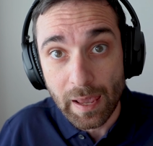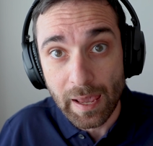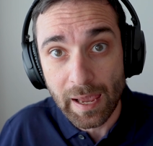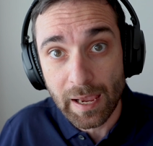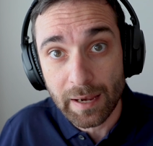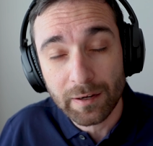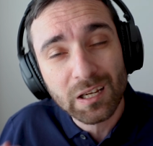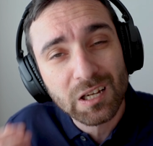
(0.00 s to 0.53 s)

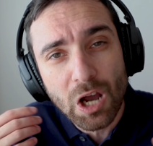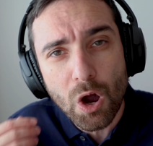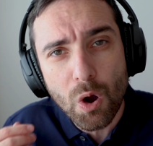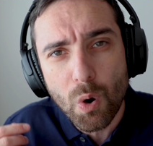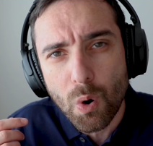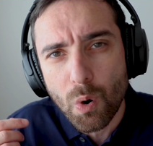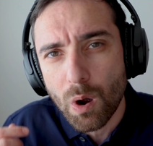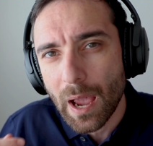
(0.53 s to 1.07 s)
and
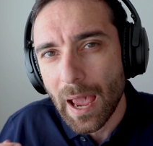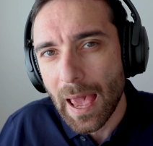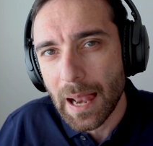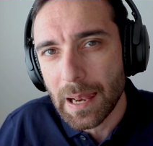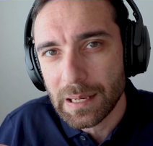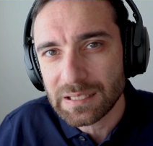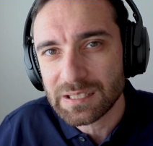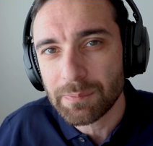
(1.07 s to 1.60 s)
go
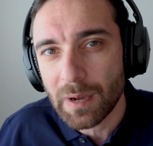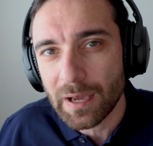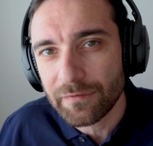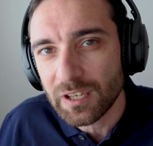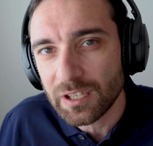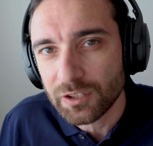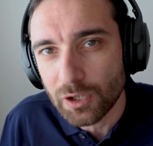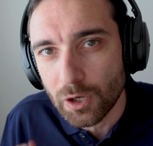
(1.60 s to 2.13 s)
and listen my
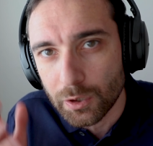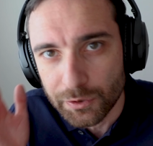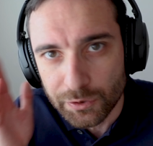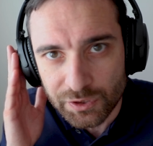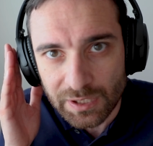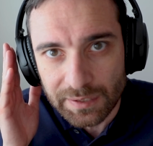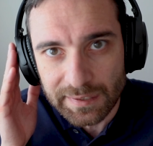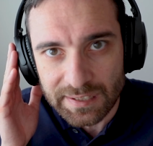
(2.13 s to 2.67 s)
video
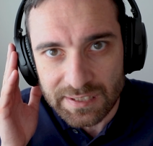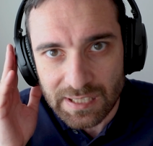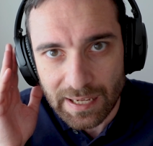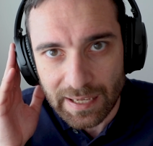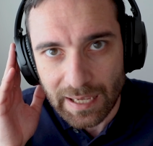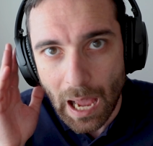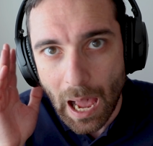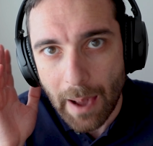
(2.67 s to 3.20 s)
using this
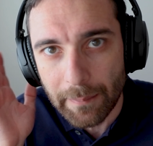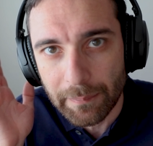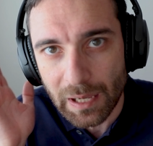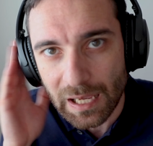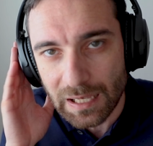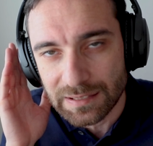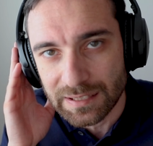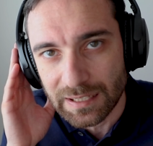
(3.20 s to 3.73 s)
like
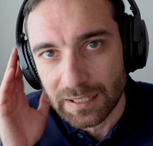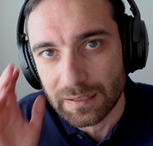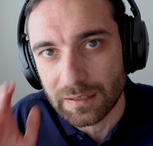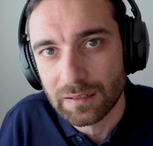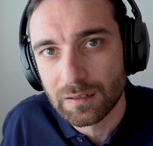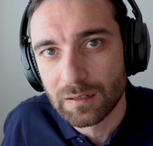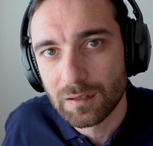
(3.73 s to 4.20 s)
amazing